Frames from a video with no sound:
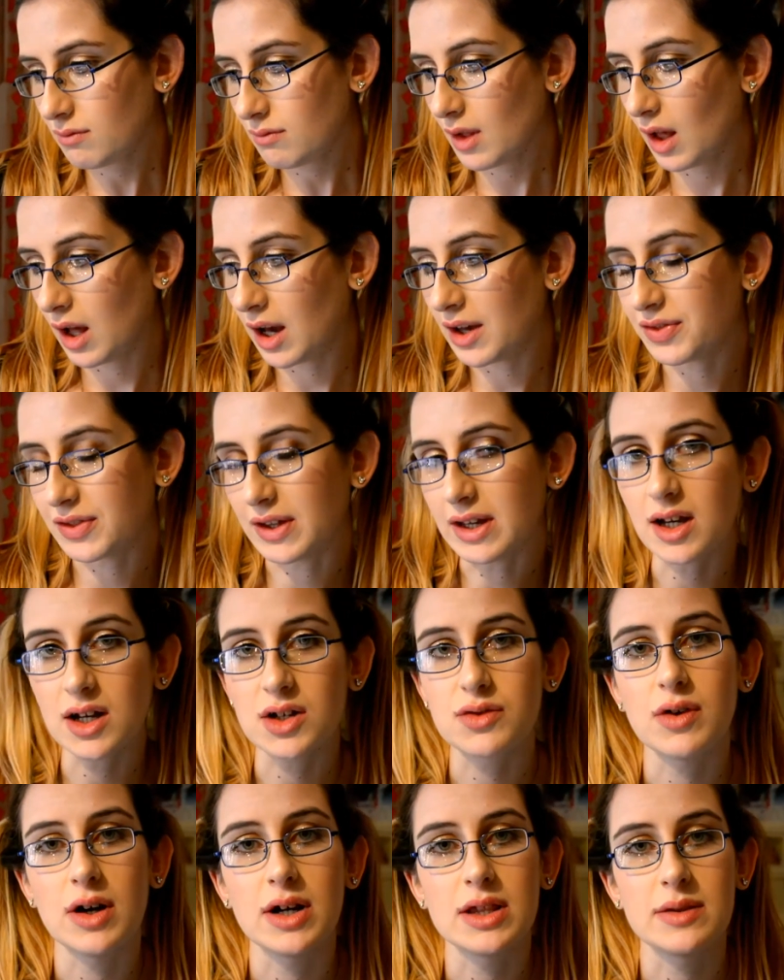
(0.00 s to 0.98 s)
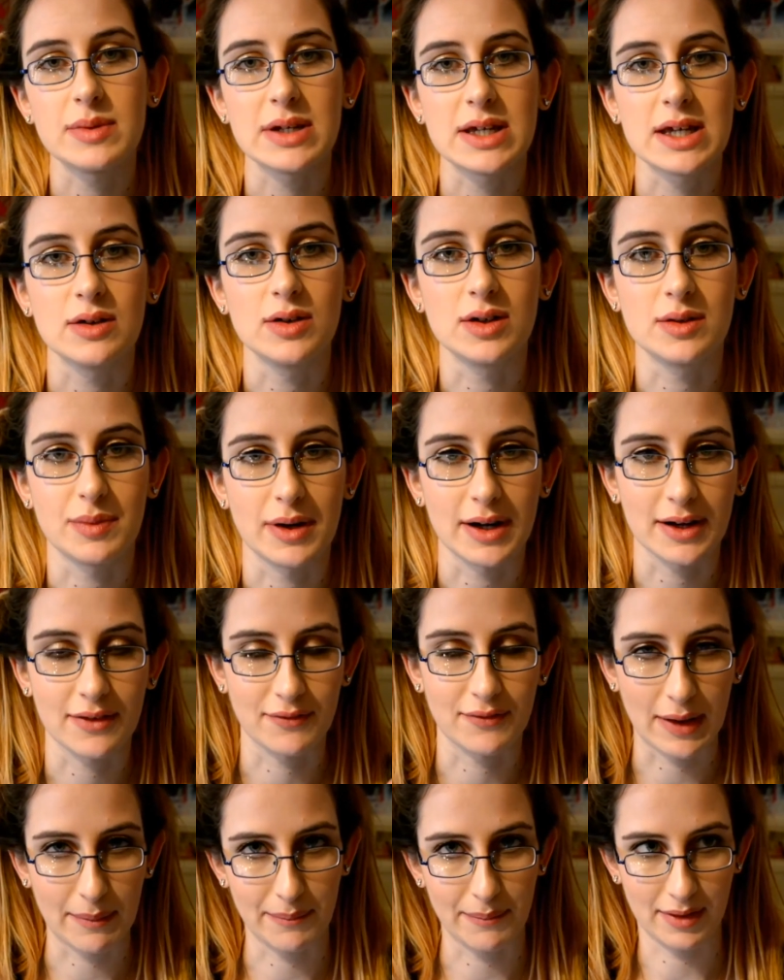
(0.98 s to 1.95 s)
I think I'd rather be killed by a
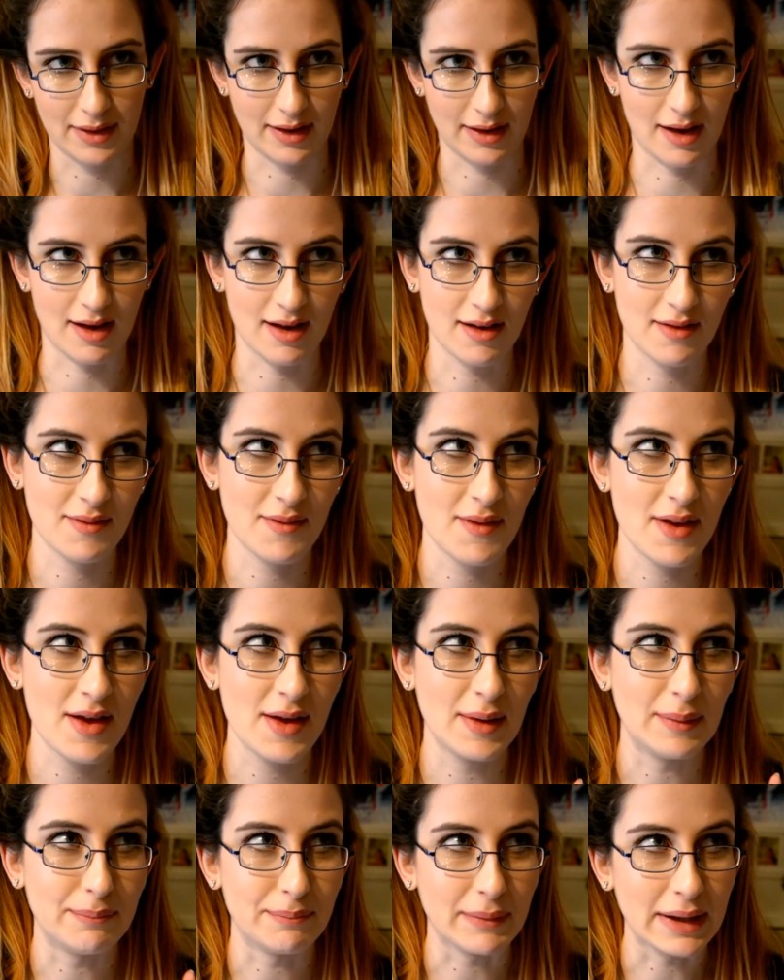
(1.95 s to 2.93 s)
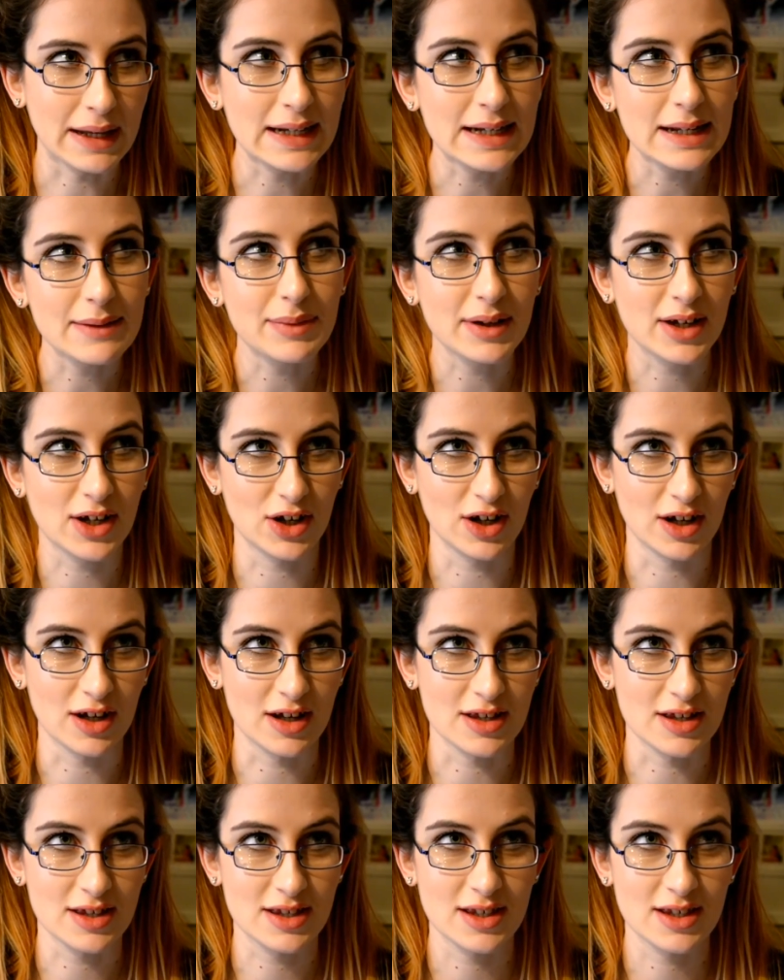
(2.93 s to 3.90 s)
vampire, mainly
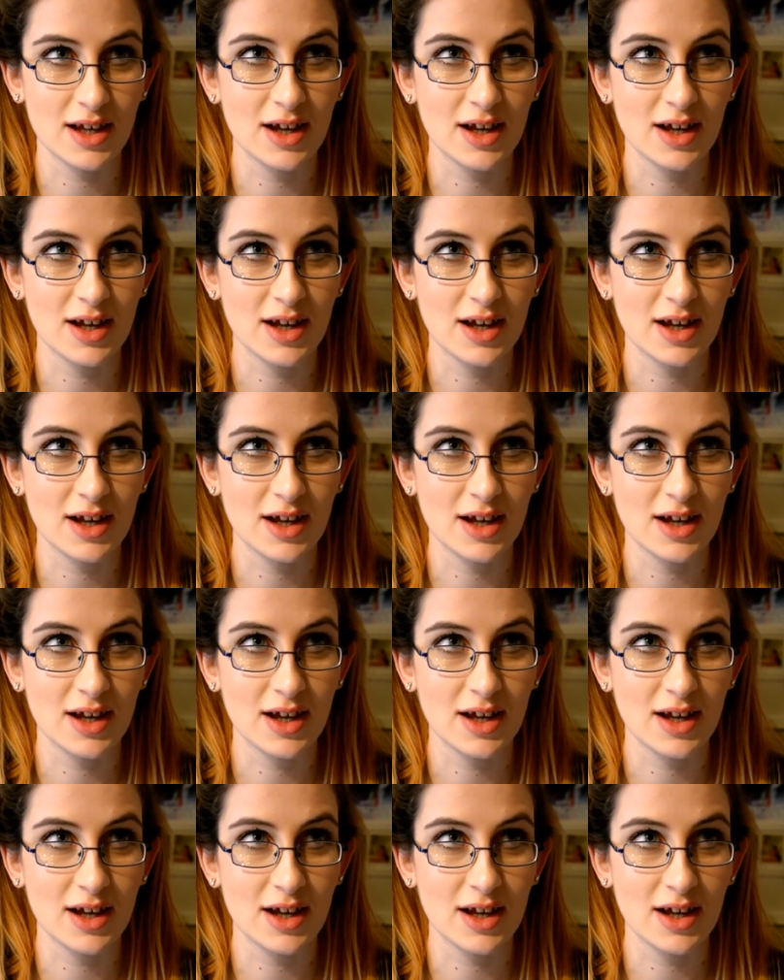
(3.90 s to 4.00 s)
because